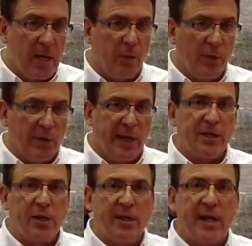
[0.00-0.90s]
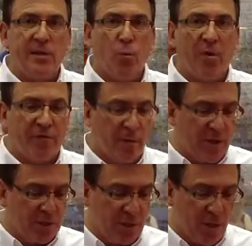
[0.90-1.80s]
We'd like you to get more
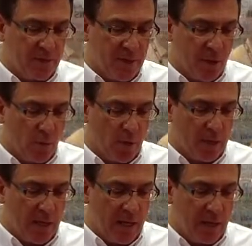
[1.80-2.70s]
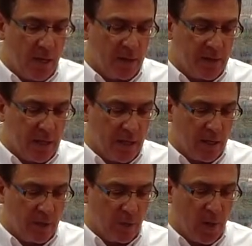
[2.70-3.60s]
information on the network and on the,
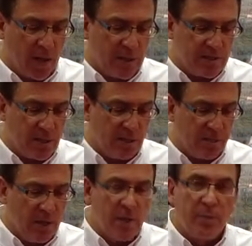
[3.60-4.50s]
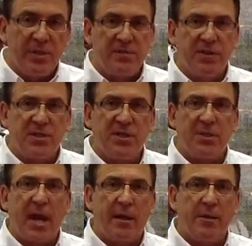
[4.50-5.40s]
the block itself. Please visit us
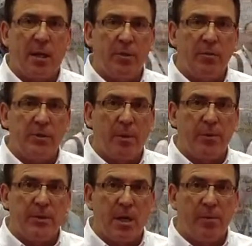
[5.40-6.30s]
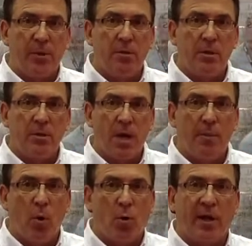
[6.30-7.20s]
at
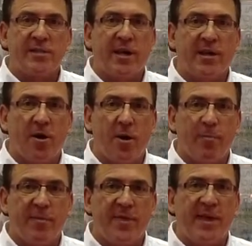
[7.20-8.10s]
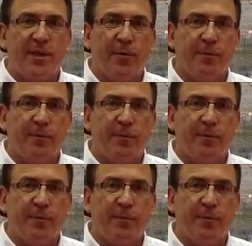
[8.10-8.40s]
www.molex.com. Thank you.